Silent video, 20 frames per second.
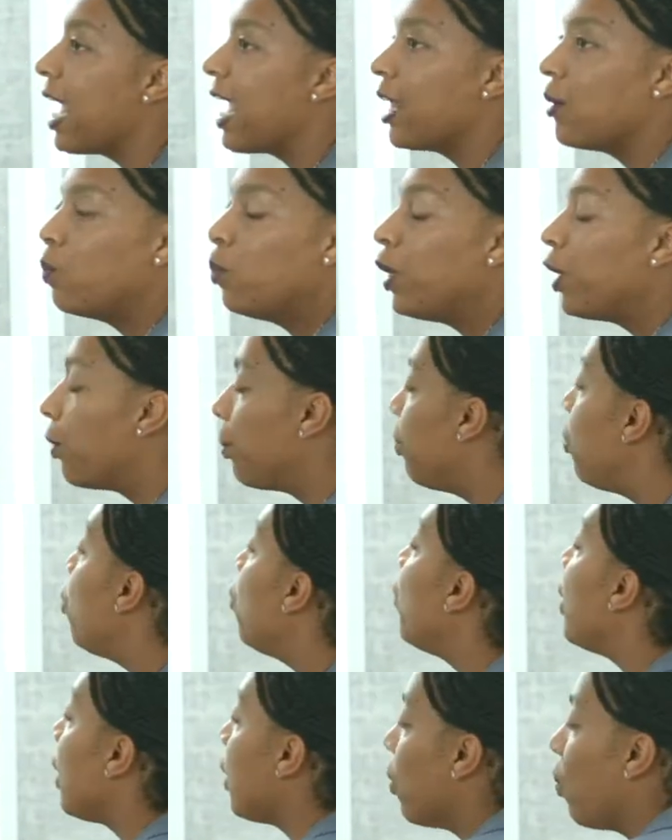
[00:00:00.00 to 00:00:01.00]
and we're
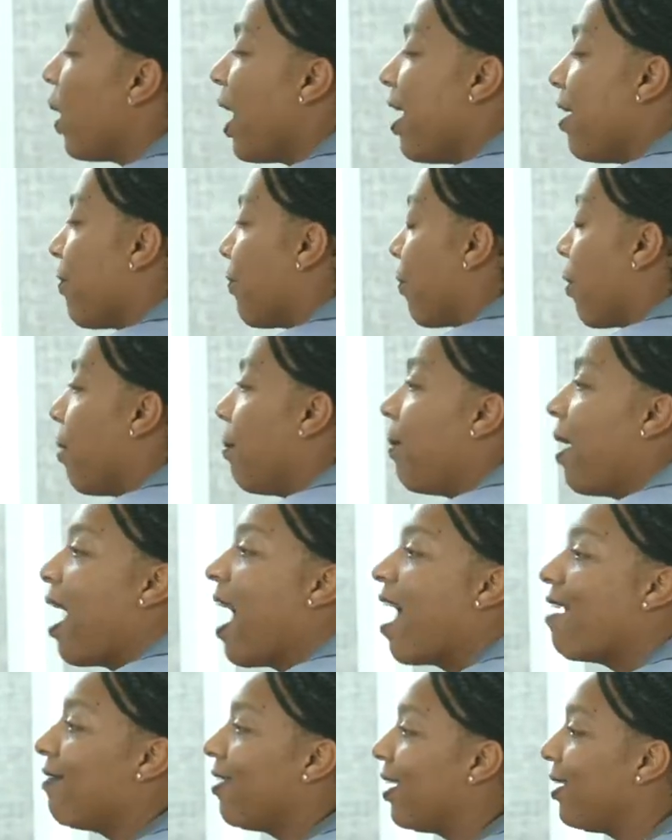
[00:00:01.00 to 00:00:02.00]
moving away from
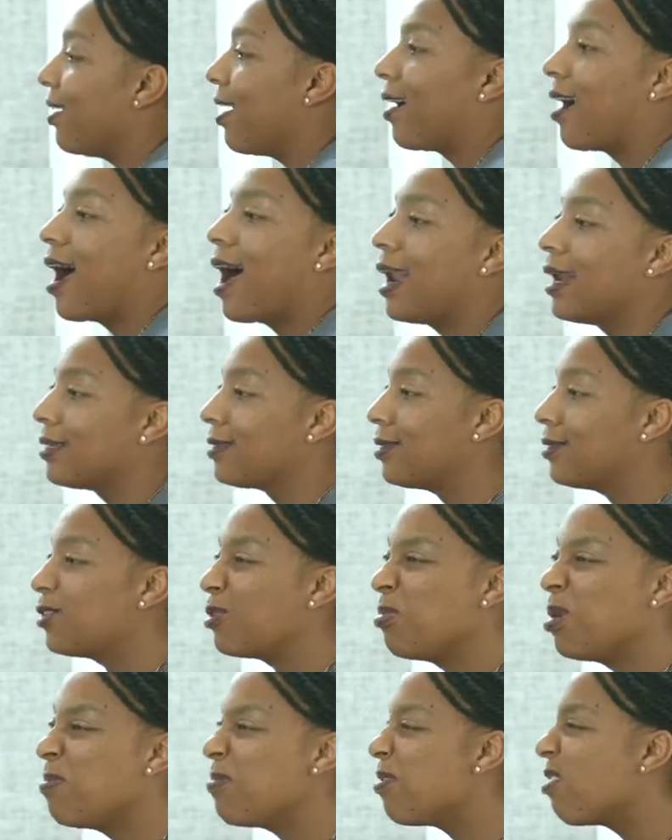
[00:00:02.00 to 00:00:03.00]
having narcotics, and so
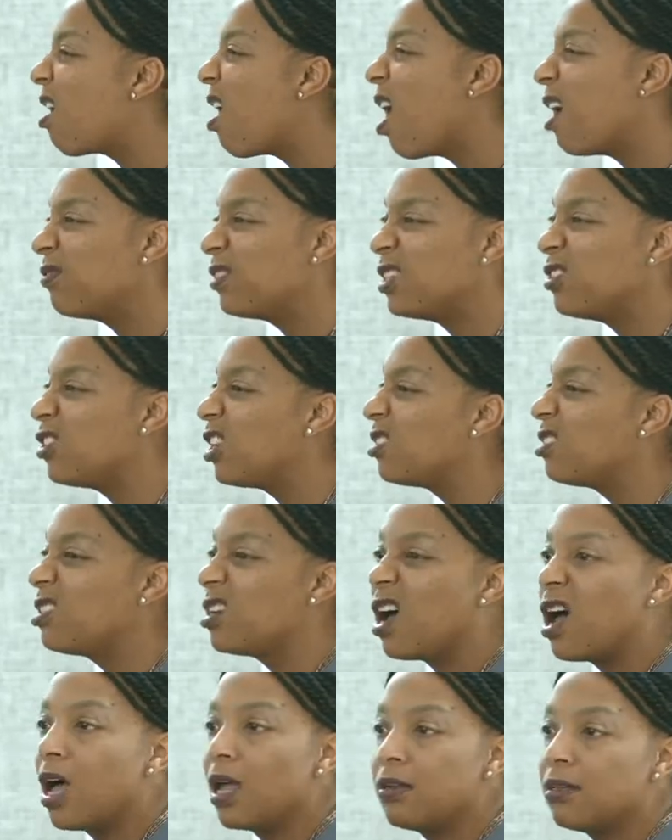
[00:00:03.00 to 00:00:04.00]
people are often just
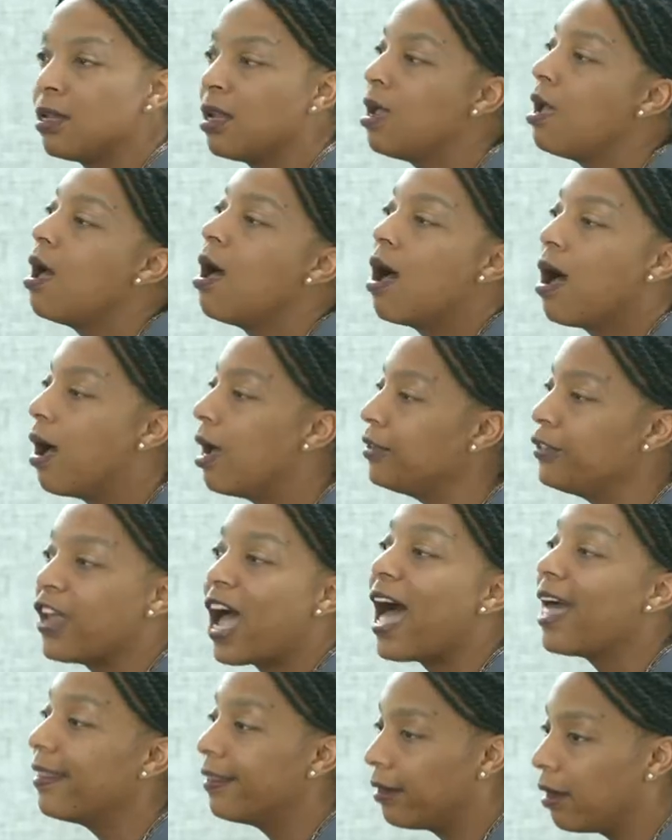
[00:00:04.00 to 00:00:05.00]
on, on
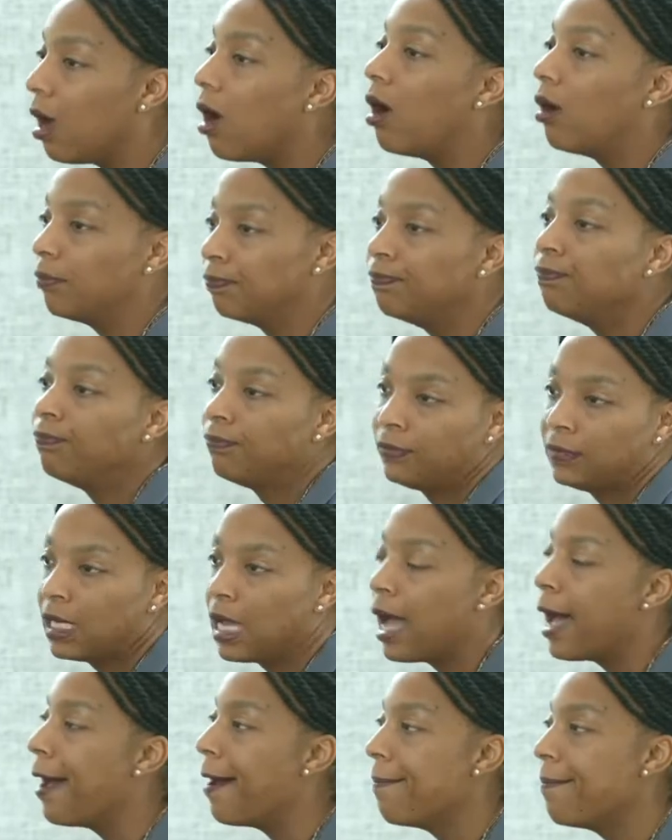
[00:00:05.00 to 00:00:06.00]
Tylenol.
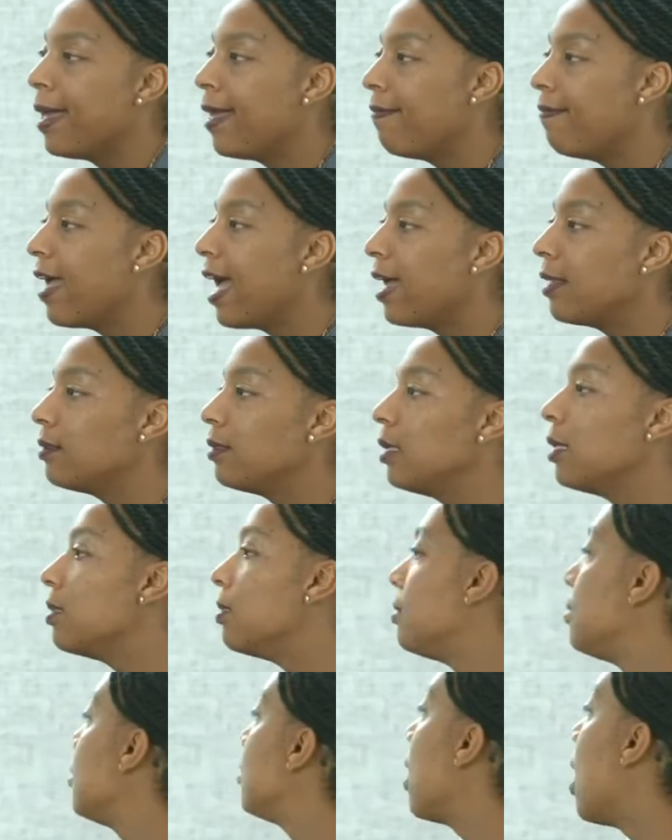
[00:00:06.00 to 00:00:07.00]
Um, and that
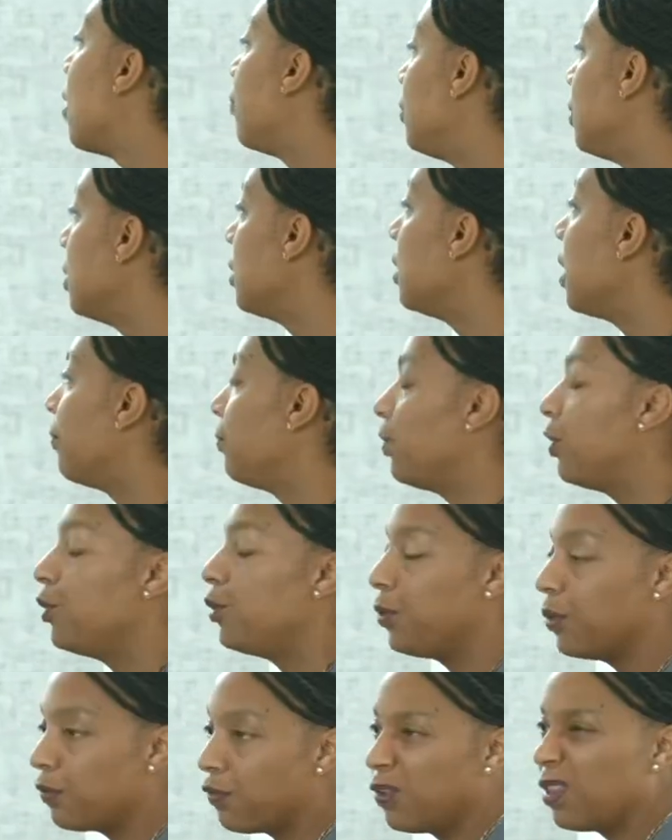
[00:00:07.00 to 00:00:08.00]
is often enough to
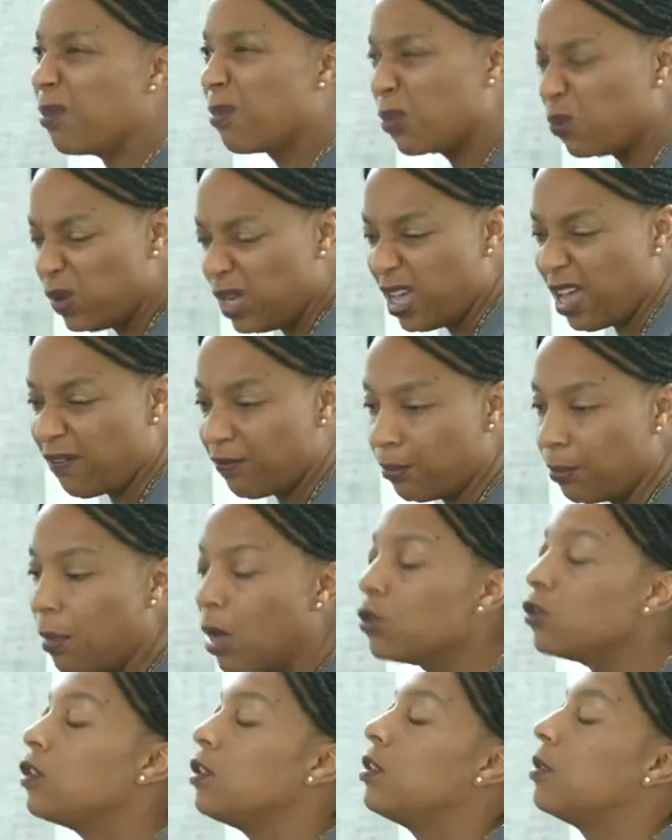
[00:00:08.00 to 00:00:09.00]
do it for them, and we have
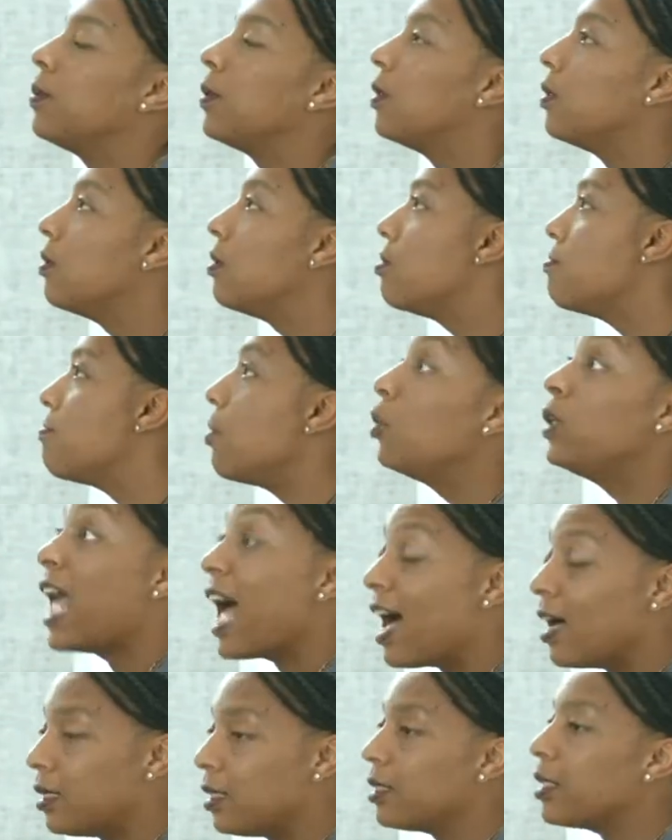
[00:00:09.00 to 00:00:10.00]
multiple
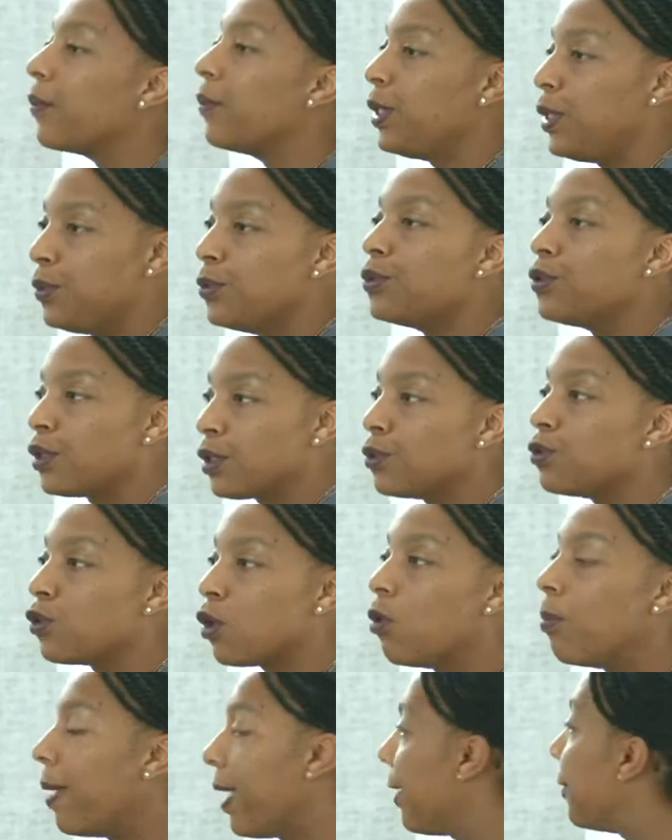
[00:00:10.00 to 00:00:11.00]
modalities that we use to
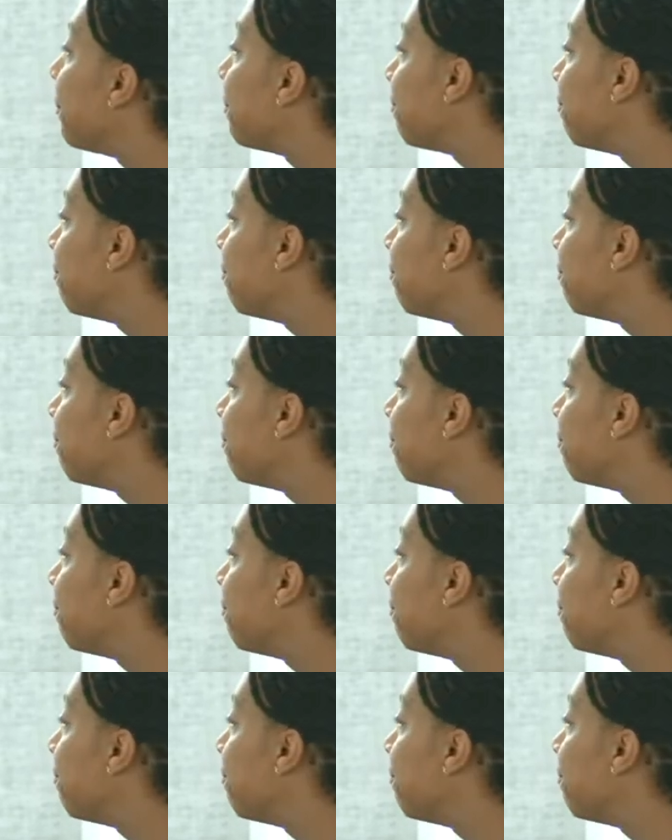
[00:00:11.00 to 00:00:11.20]
control pain.